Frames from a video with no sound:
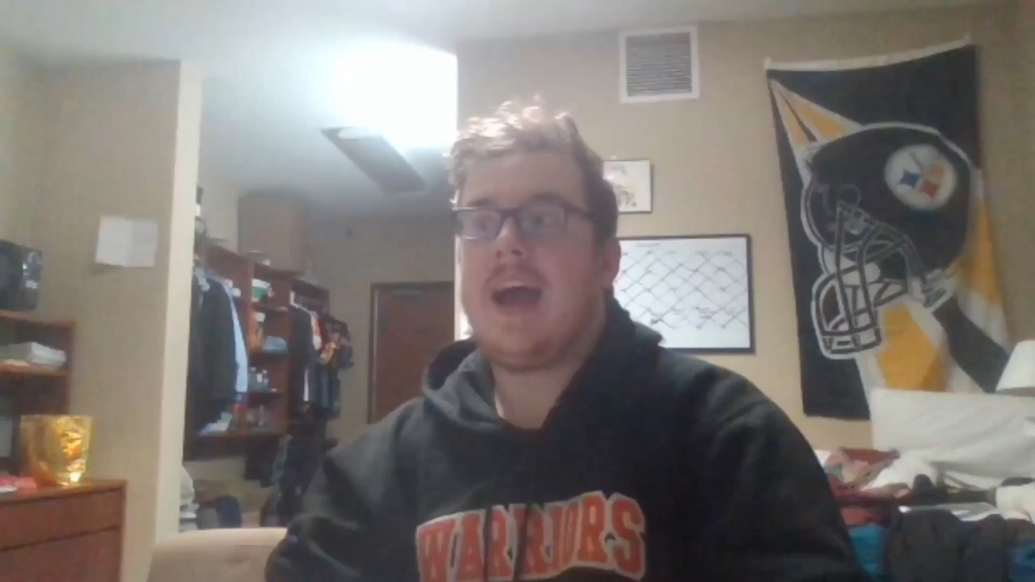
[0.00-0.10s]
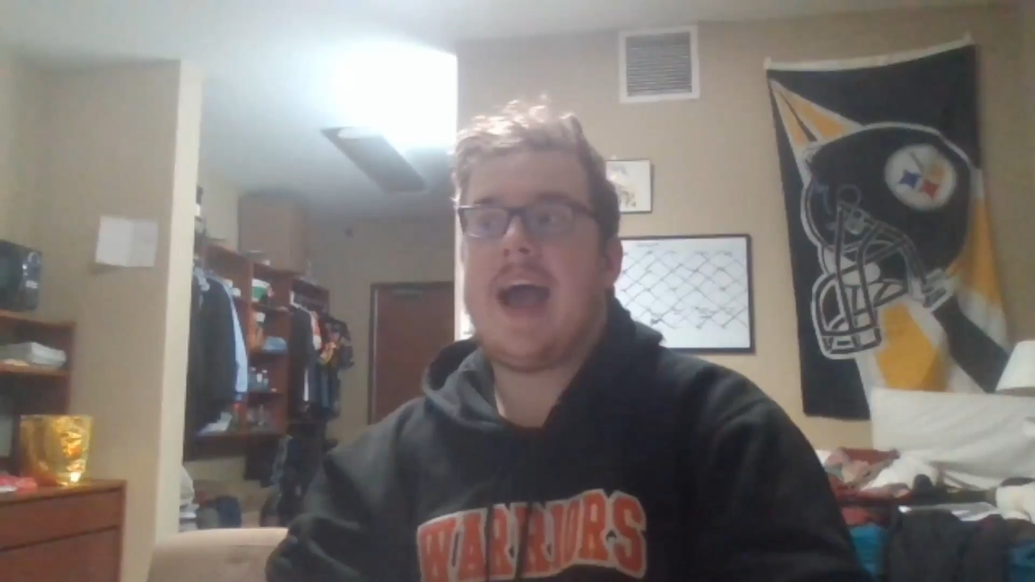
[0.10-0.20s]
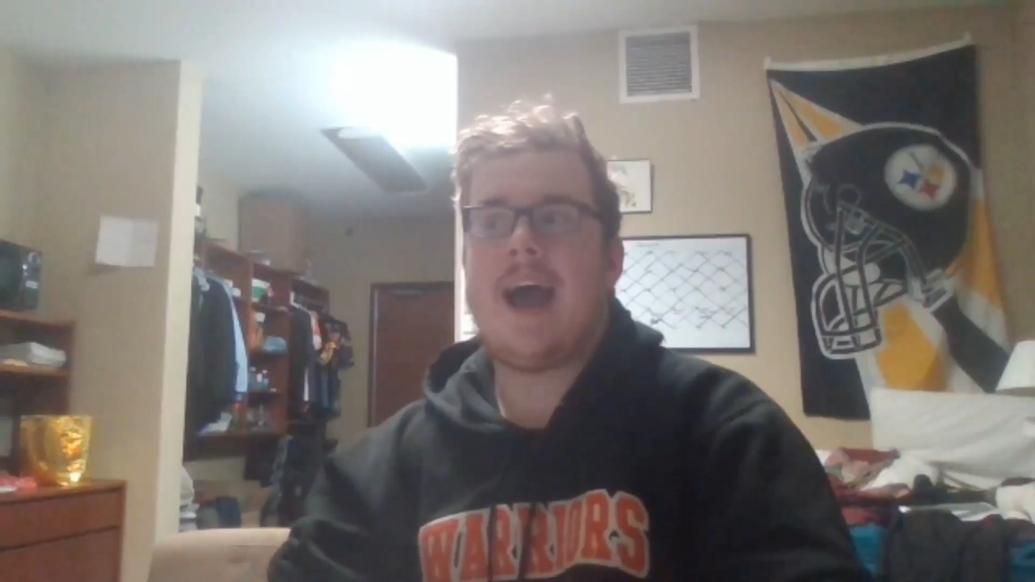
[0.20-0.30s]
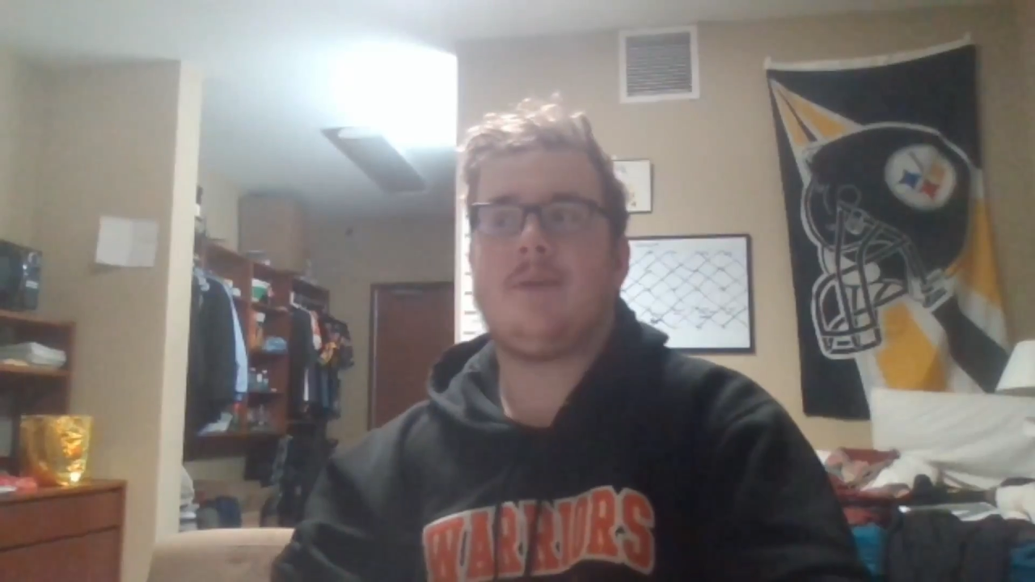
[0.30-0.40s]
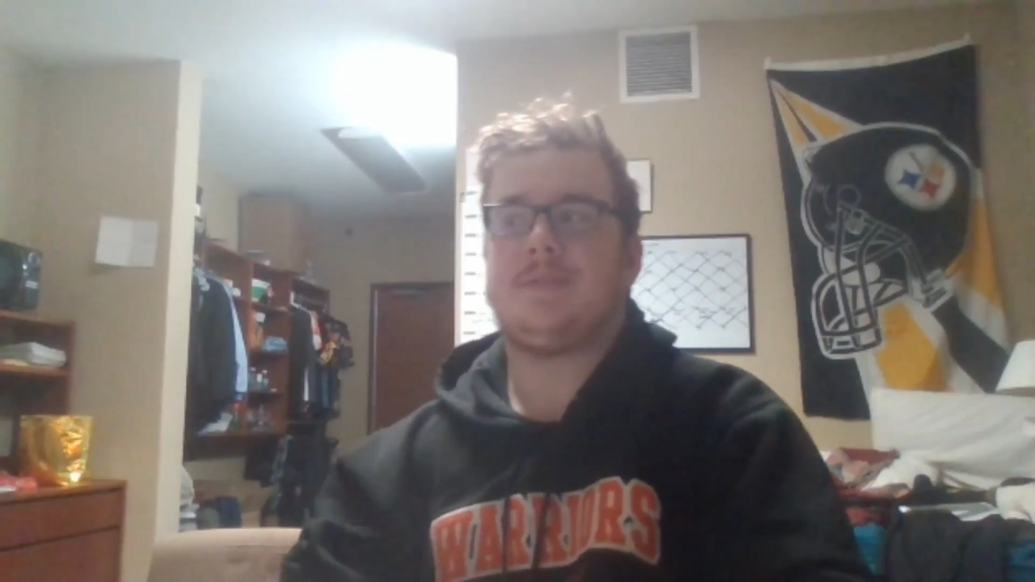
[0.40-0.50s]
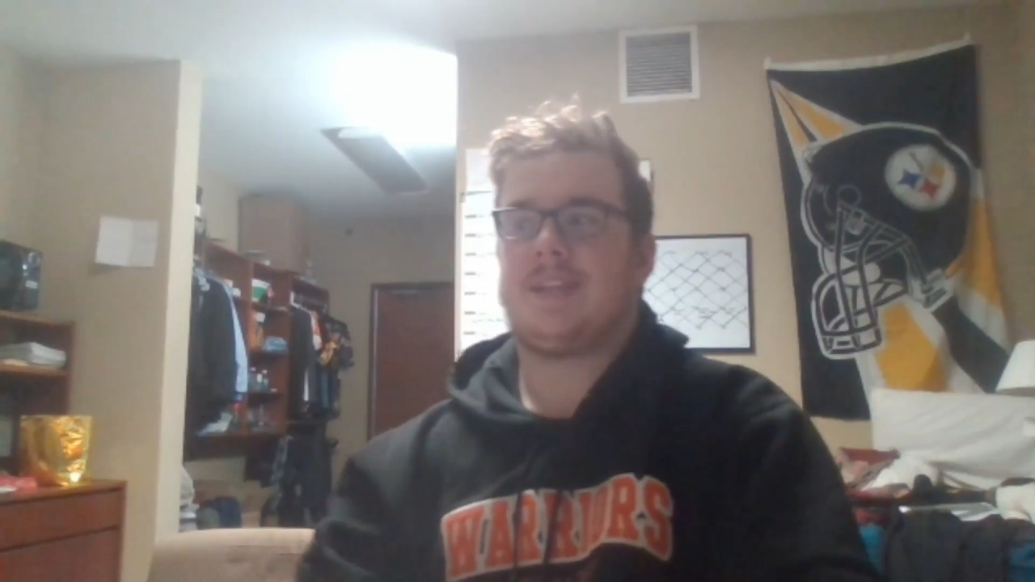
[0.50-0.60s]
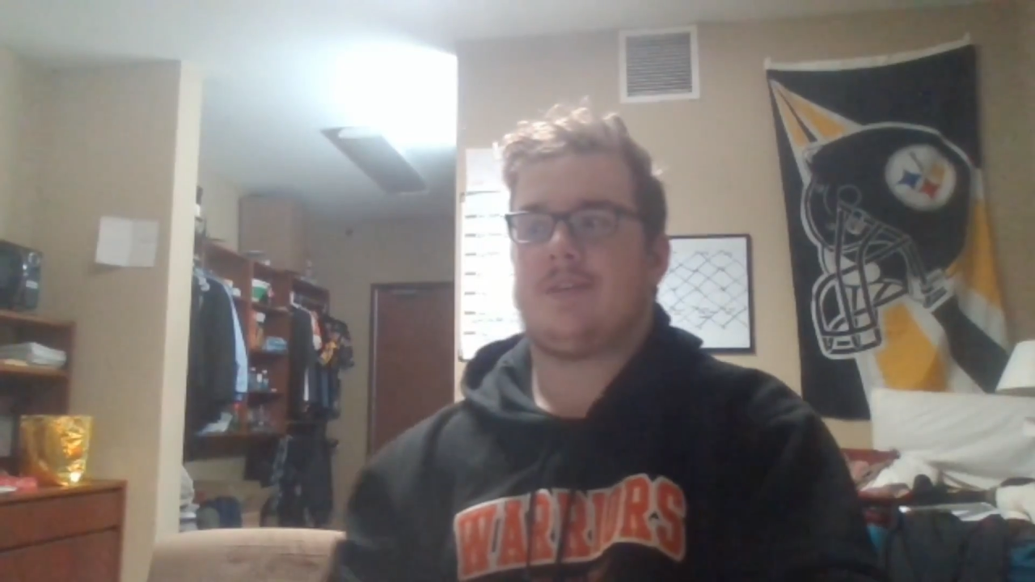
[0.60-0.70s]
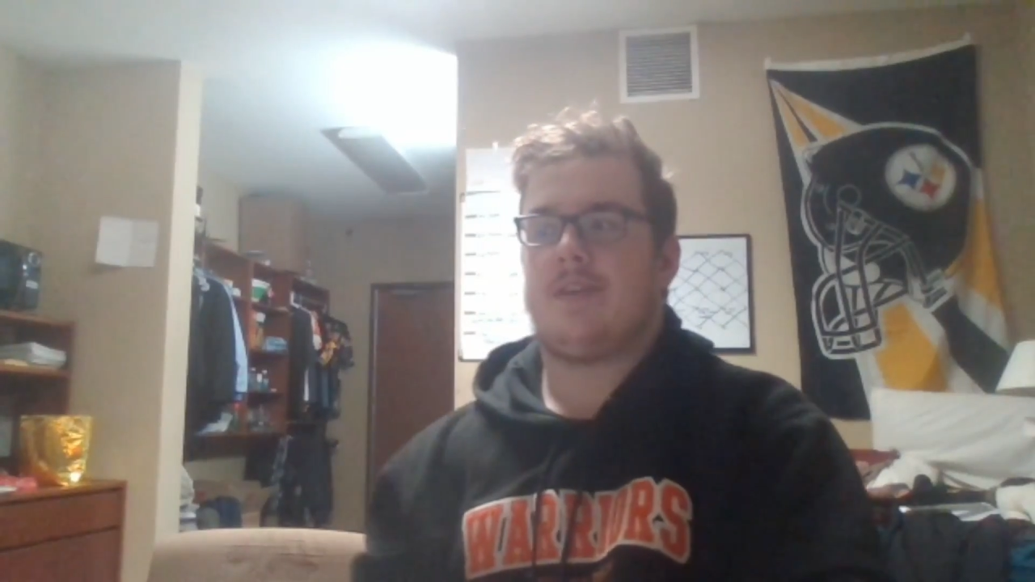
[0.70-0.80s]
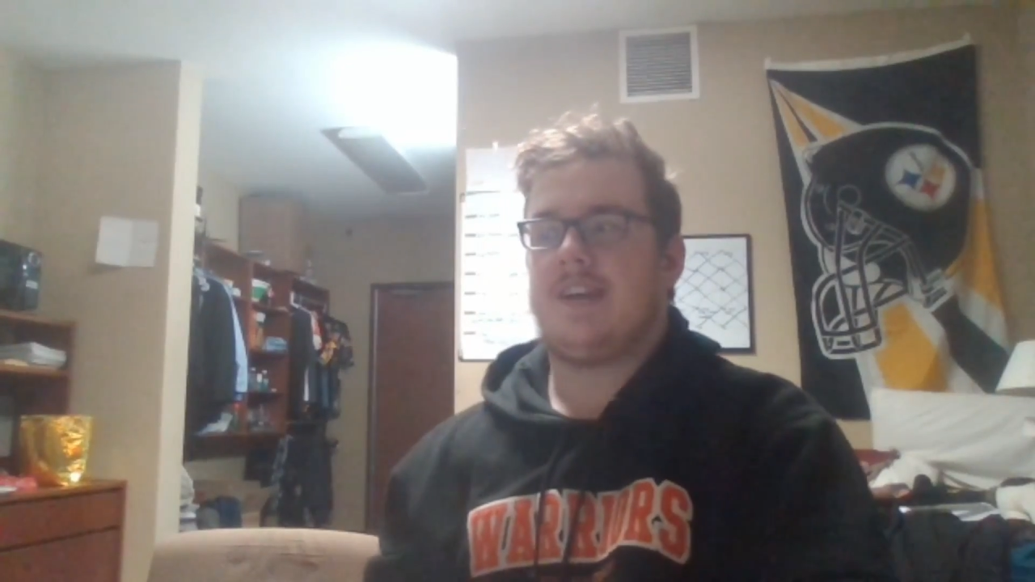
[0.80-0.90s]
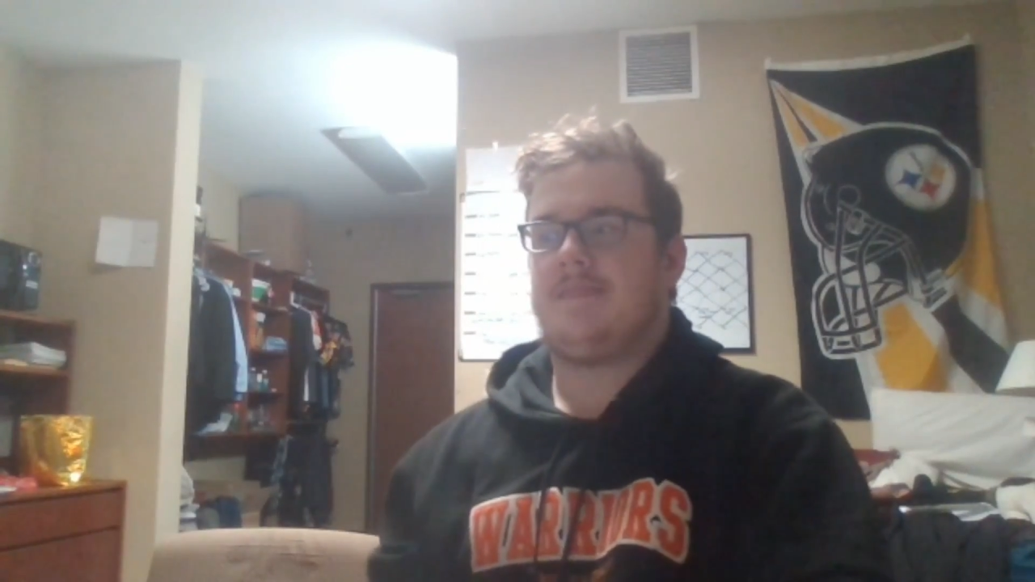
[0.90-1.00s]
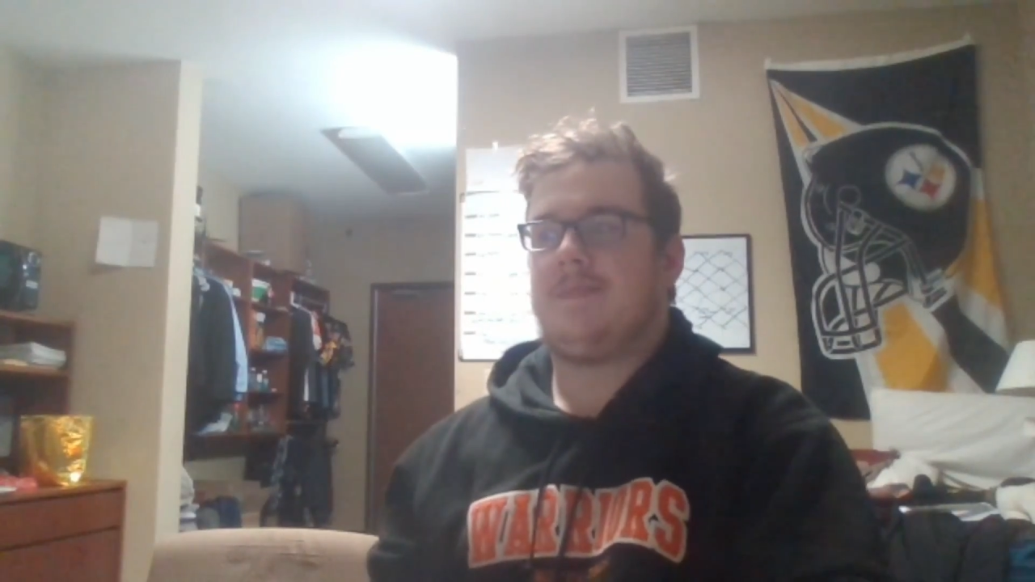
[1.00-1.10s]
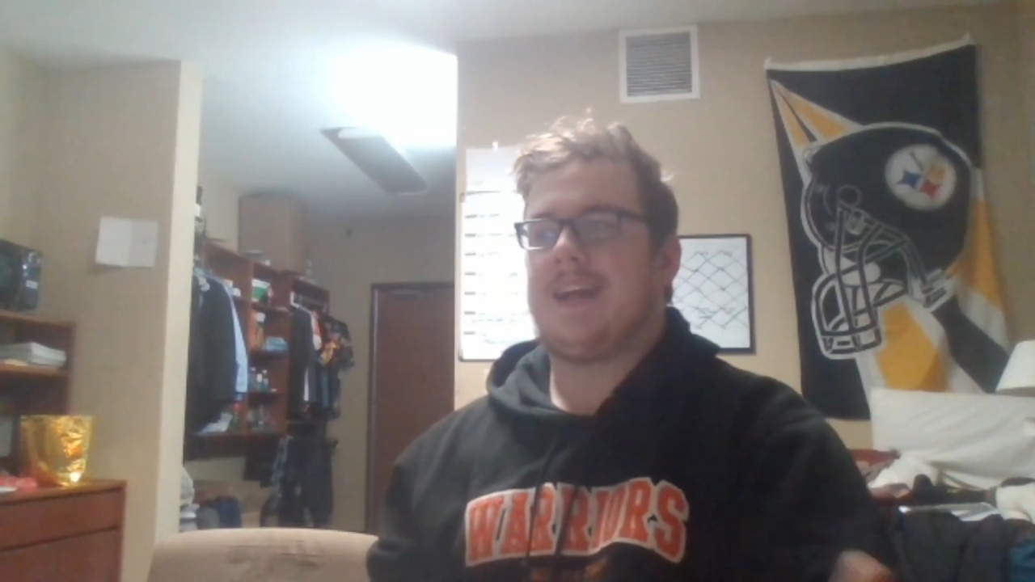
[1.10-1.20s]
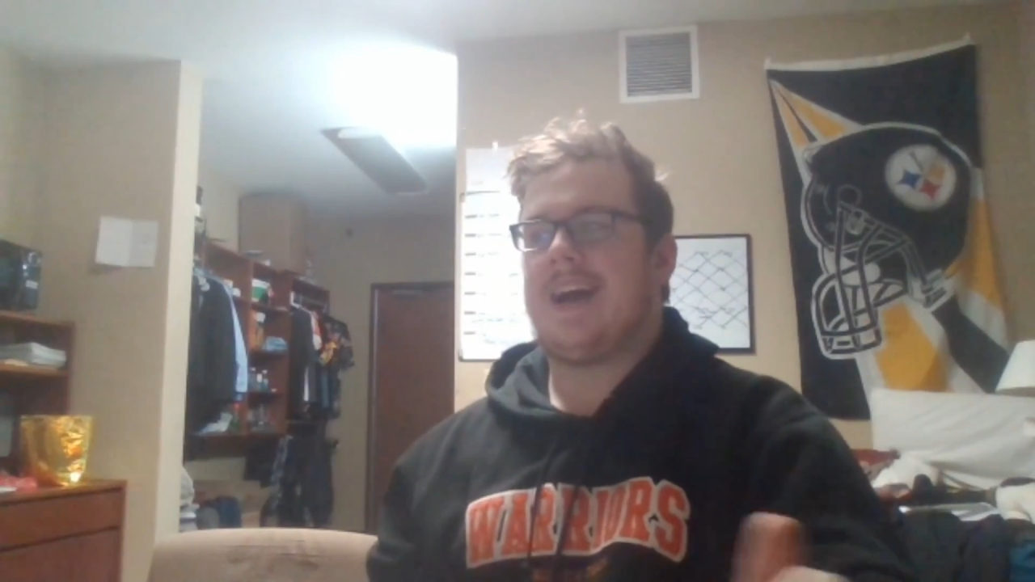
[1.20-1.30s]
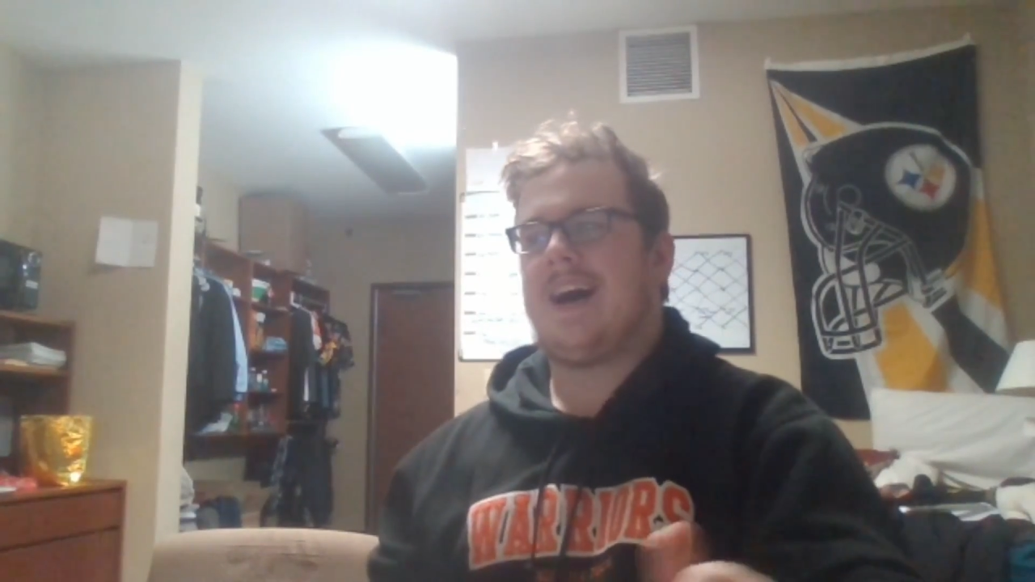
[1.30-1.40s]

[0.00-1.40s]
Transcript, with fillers: How is it going, everybody?